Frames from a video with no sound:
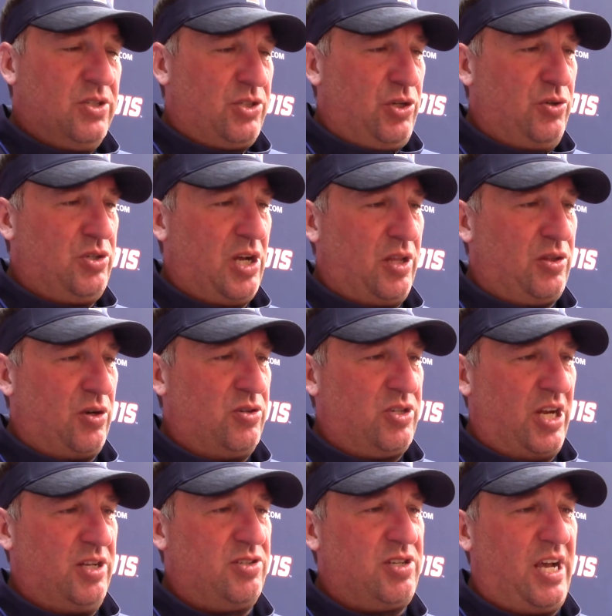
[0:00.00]
Tuesday,
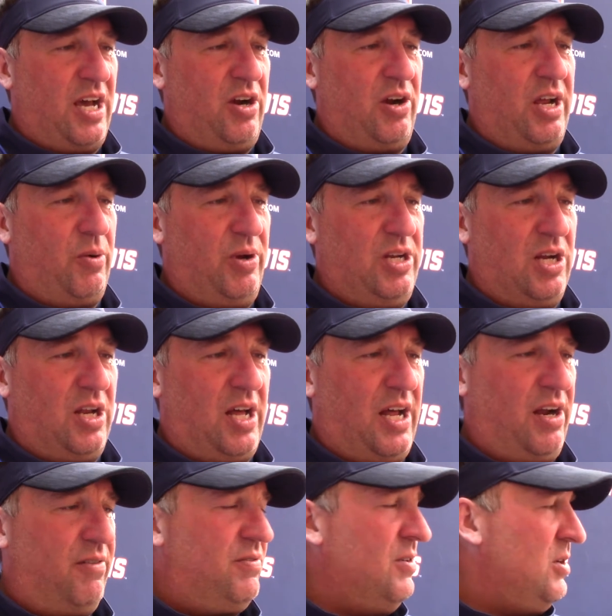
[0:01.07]
Thursday, and Saturday. We did a lot of